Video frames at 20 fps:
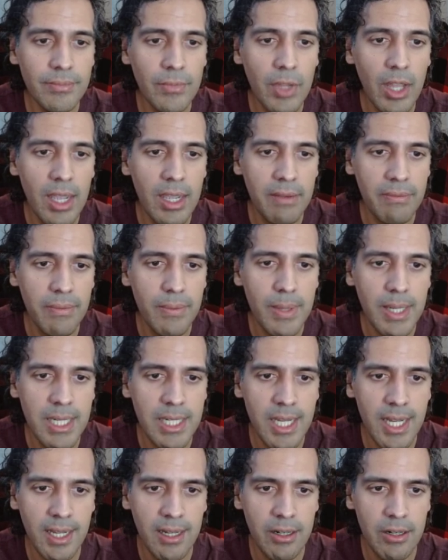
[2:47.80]
If we
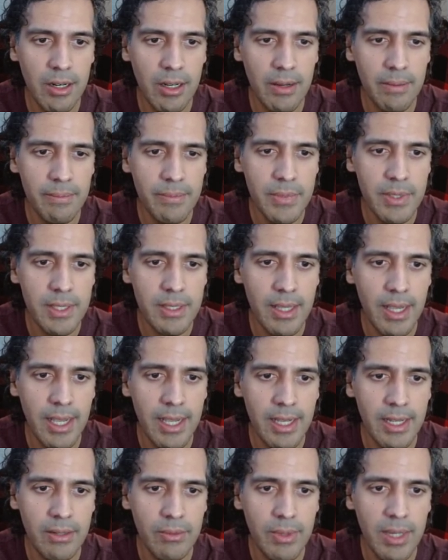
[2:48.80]
take our nums
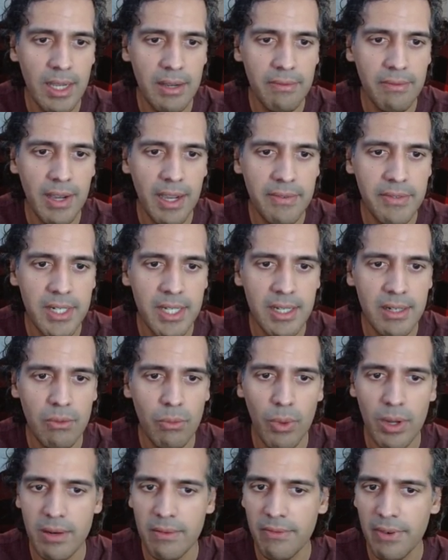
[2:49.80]
and we have 510,
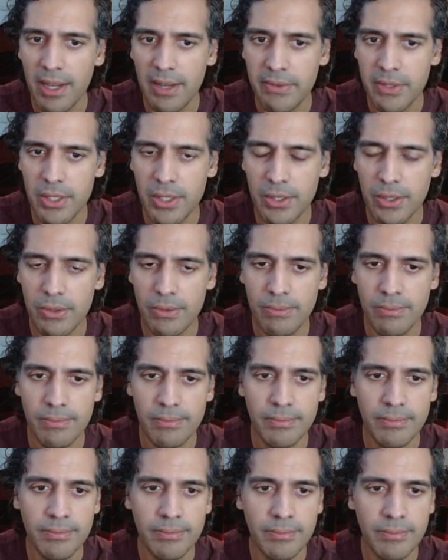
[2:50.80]
152,
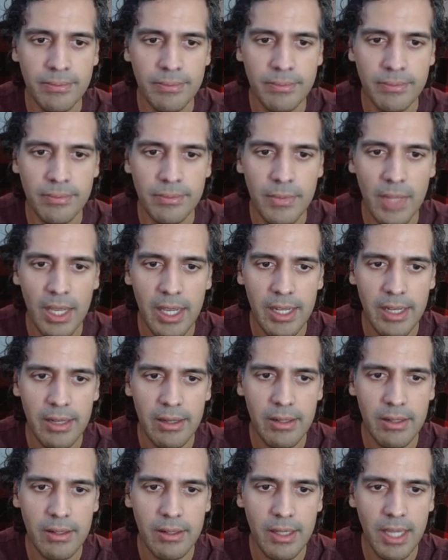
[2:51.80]

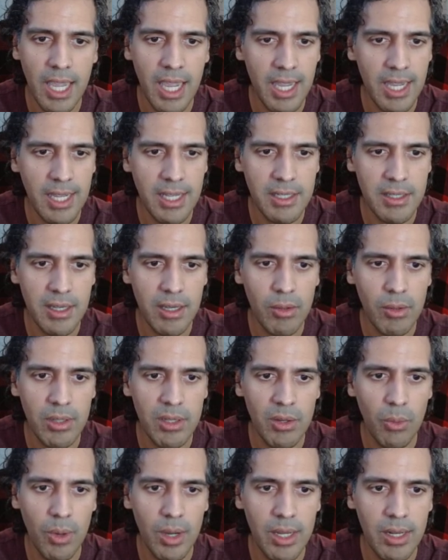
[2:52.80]
and k is equal to
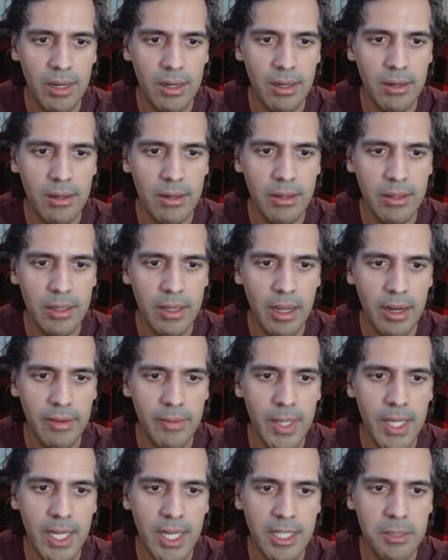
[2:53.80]
1,
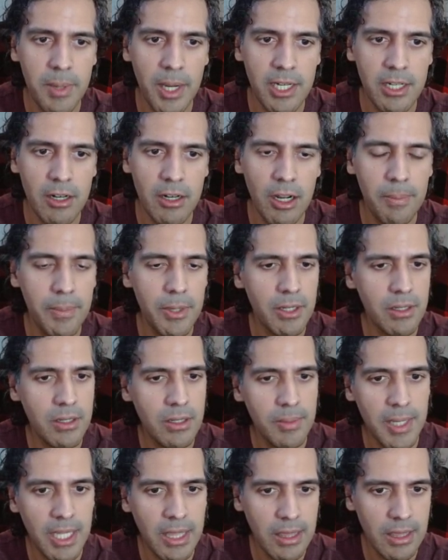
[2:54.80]
we'd expect our output to
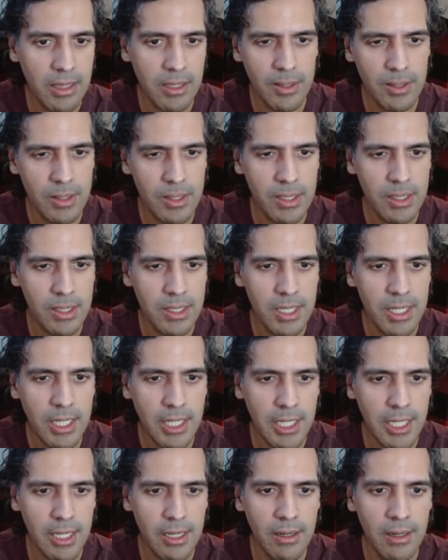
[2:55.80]
be
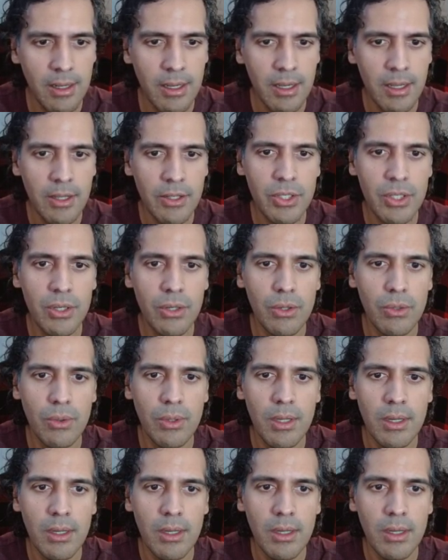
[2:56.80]
13. So
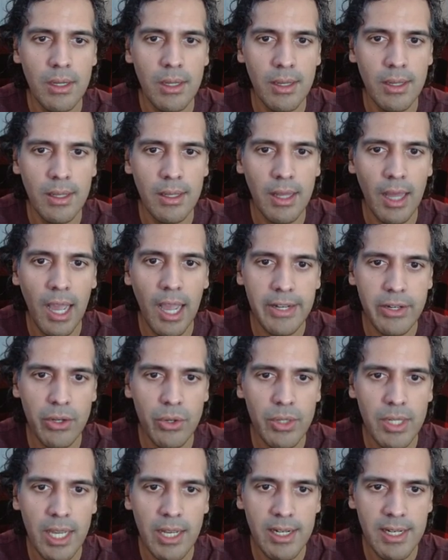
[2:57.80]
I
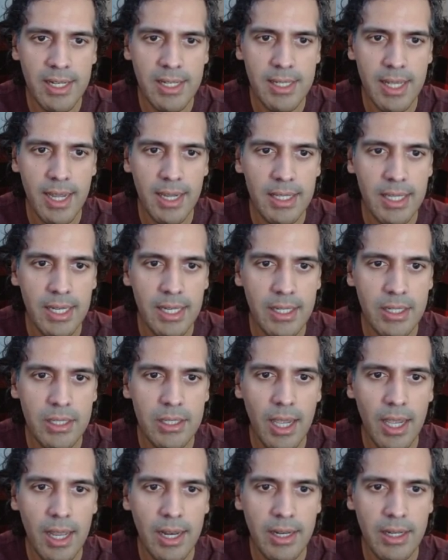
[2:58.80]
don't yet exactly
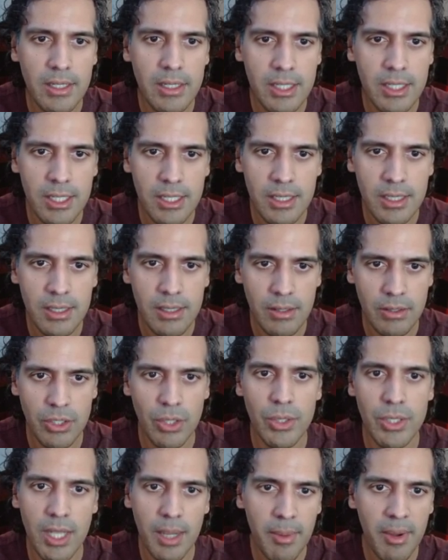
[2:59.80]
understand. So
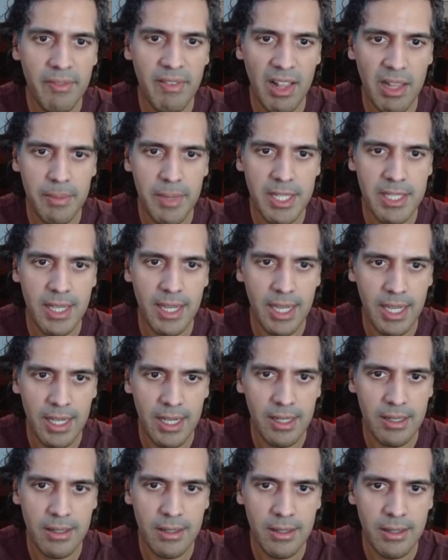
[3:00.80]
some of elements I
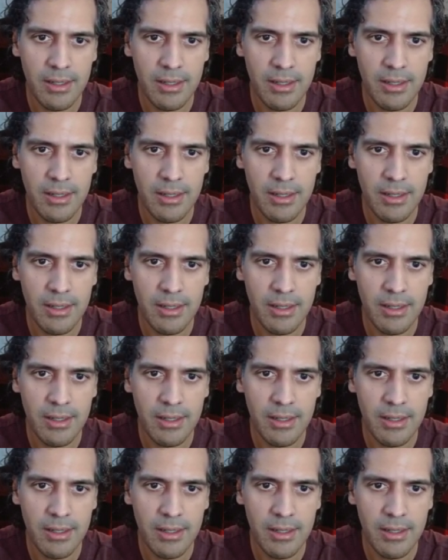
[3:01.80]
get,